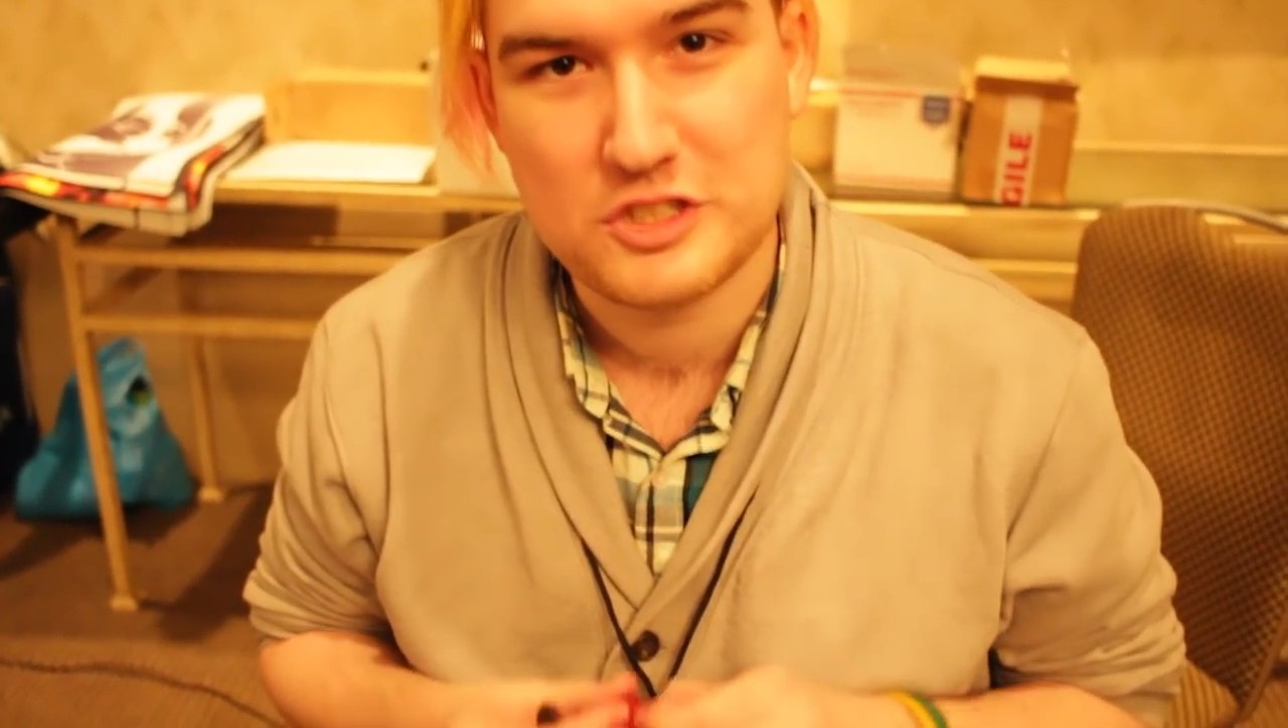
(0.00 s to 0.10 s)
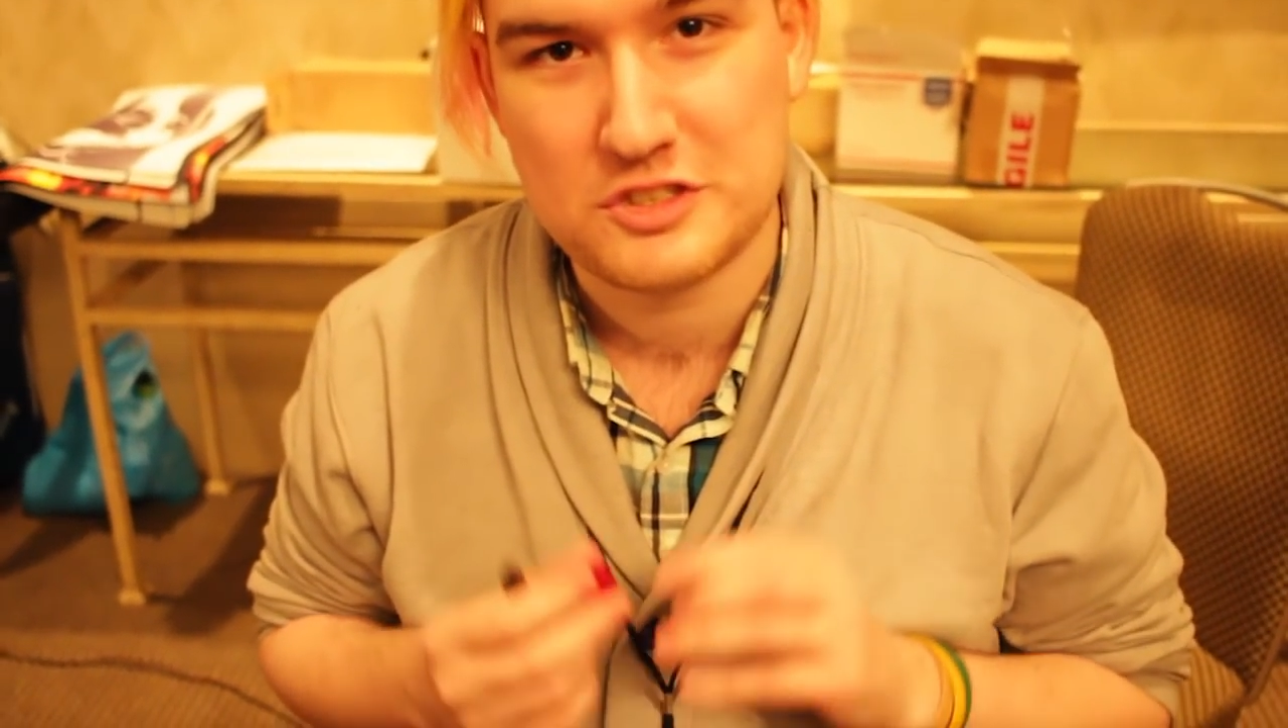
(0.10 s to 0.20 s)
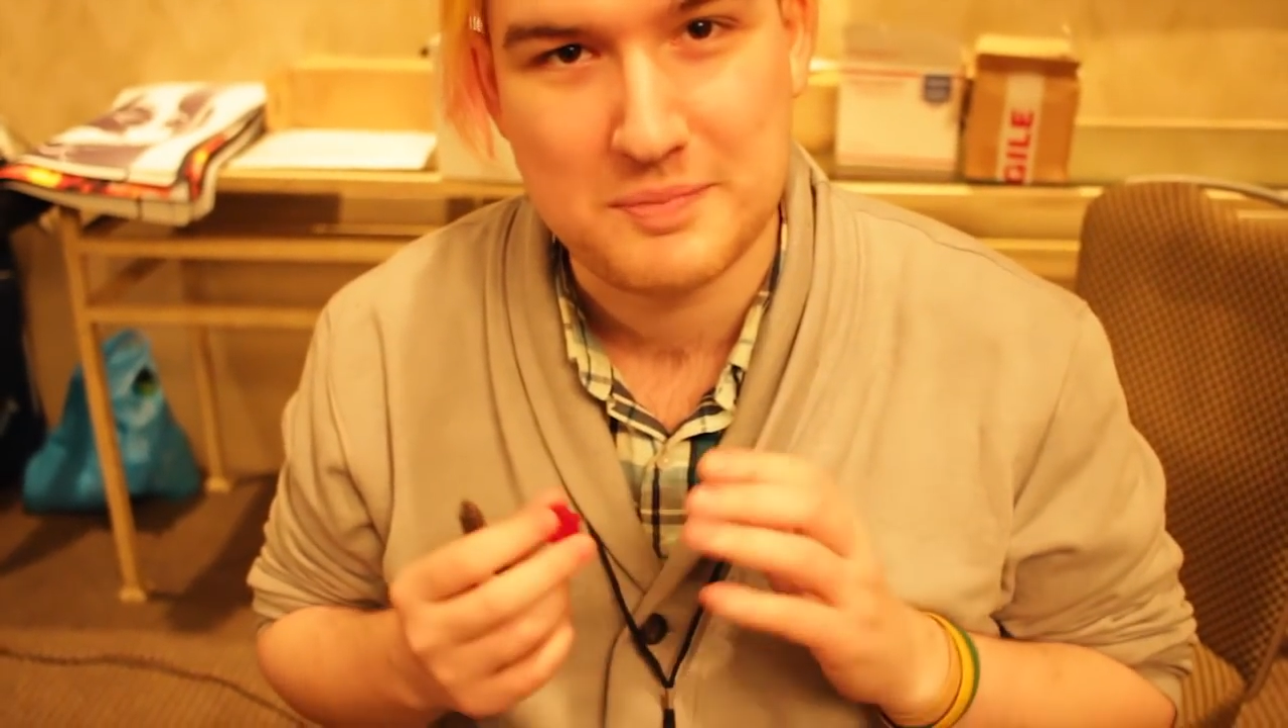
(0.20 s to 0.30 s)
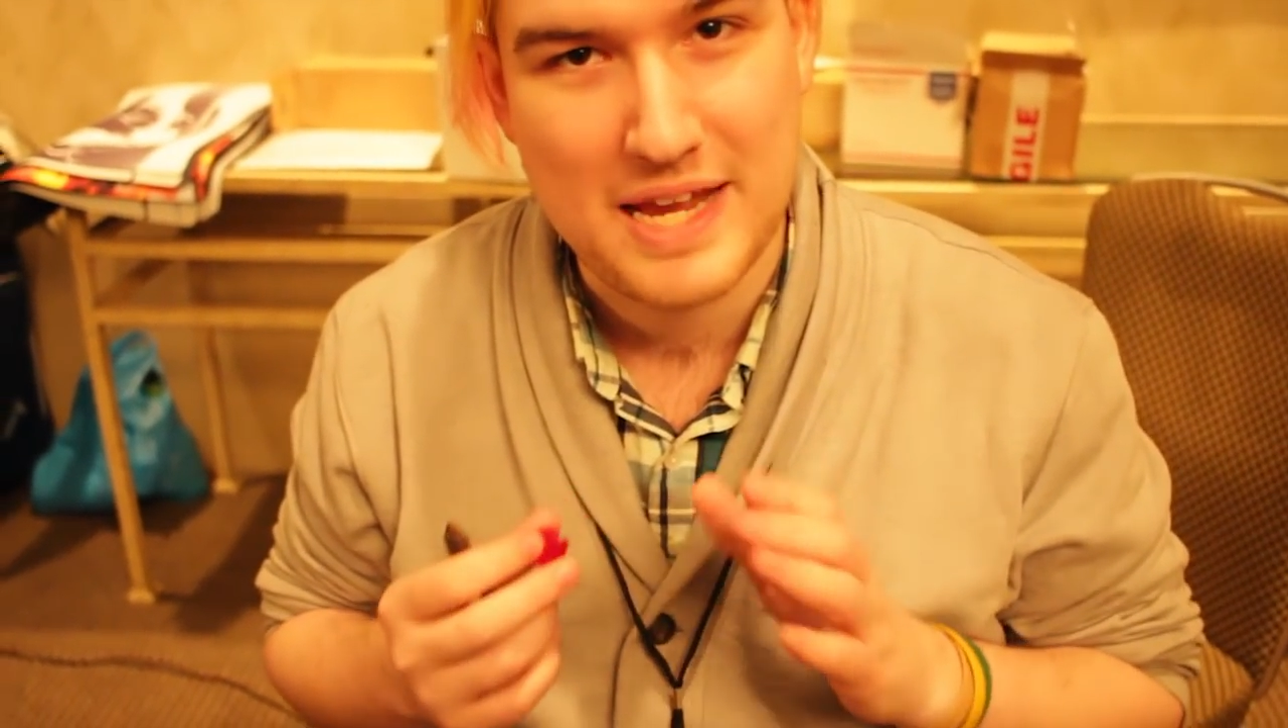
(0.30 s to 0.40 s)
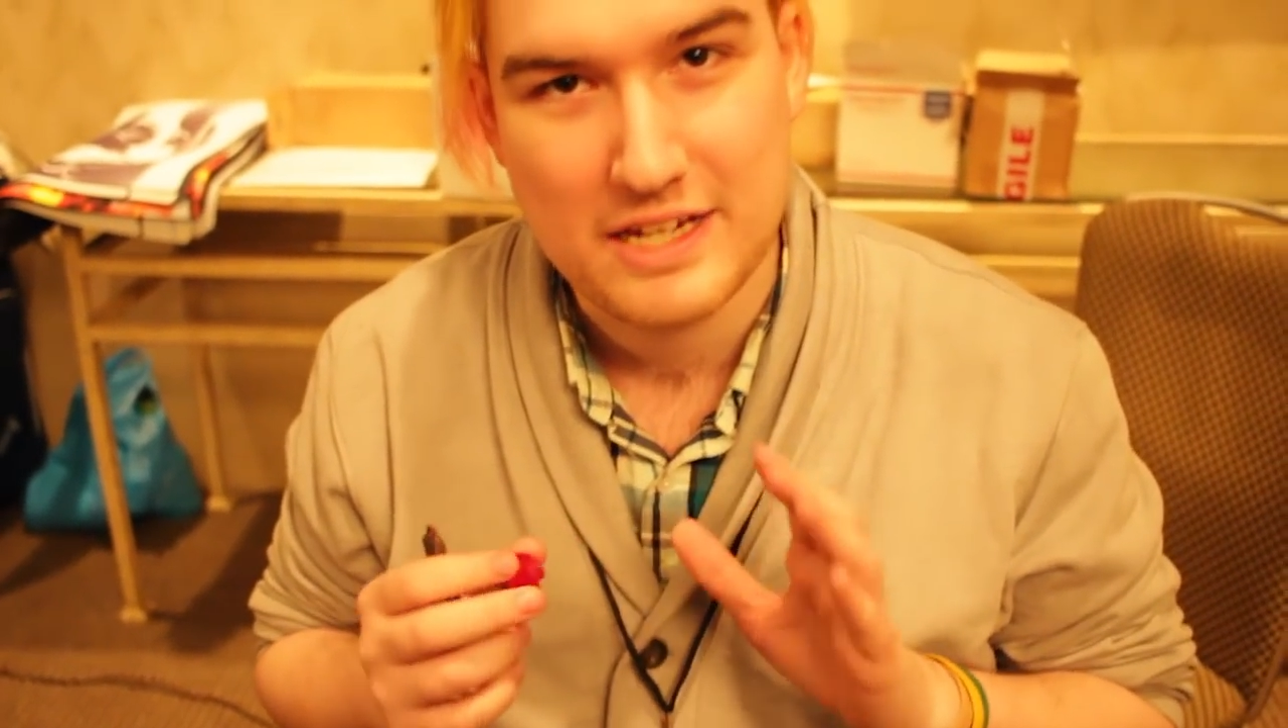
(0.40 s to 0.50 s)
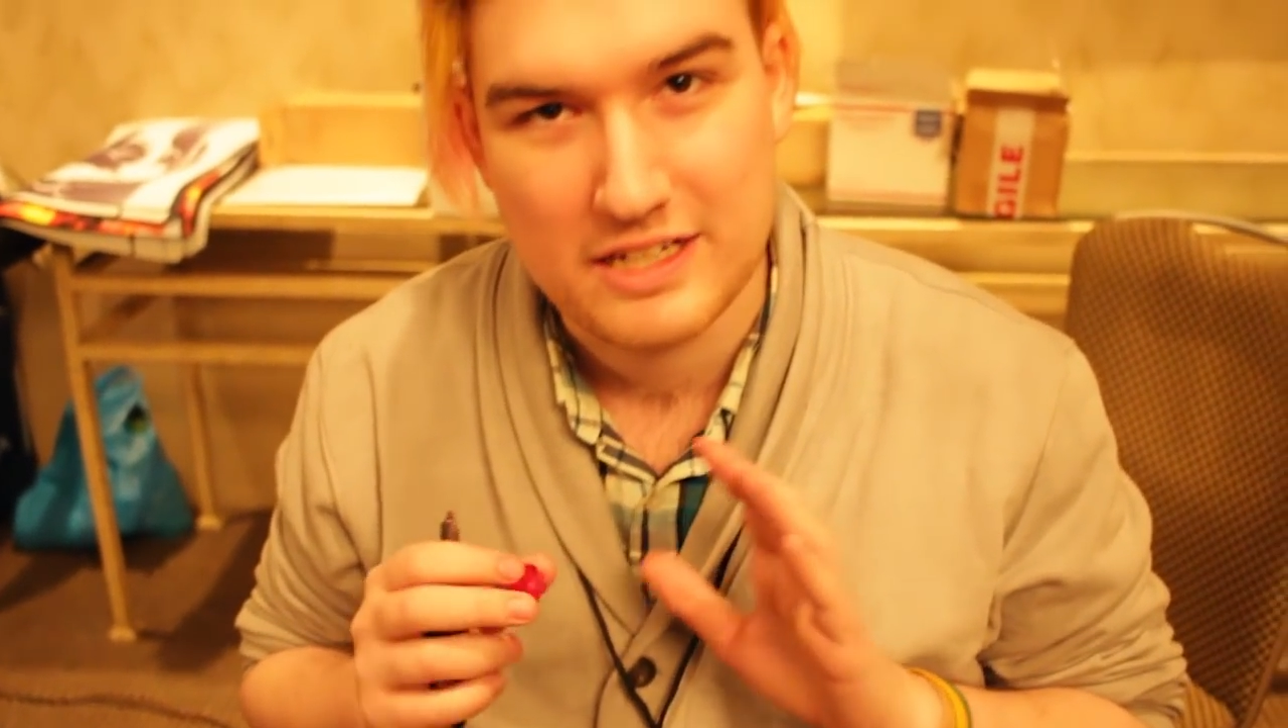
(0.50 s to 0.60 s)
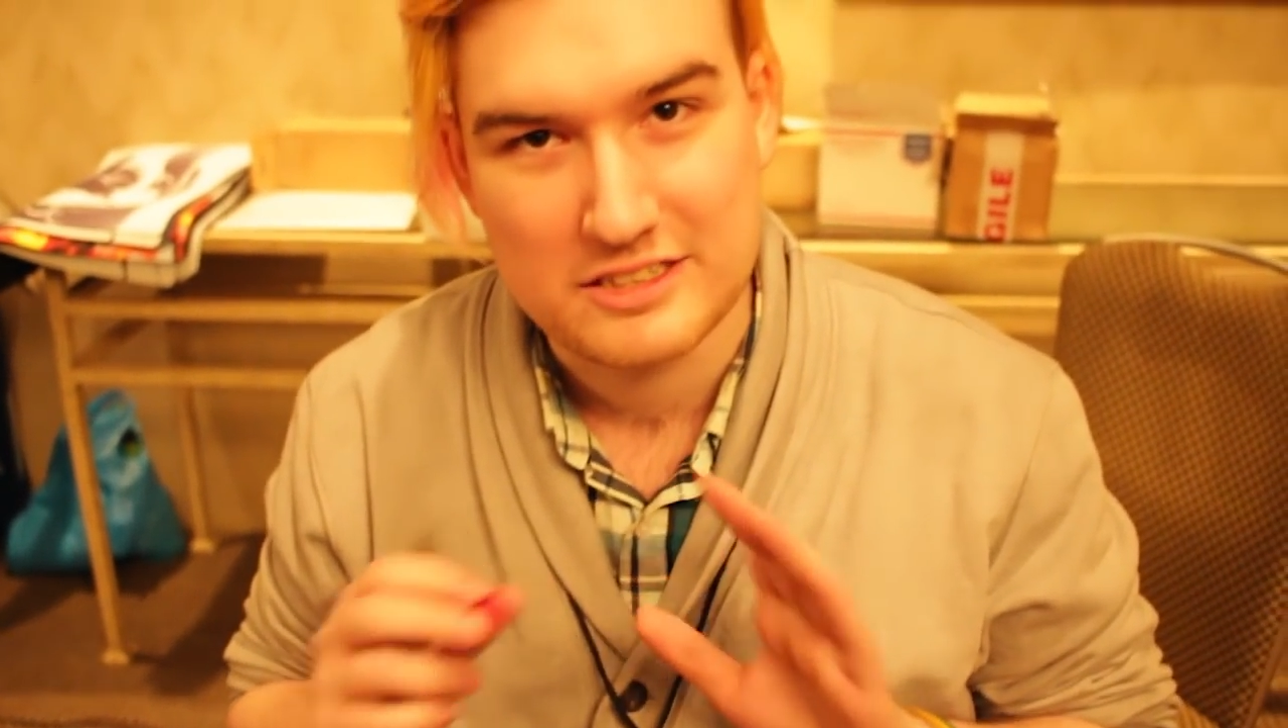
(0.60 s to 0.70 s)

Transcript: just make an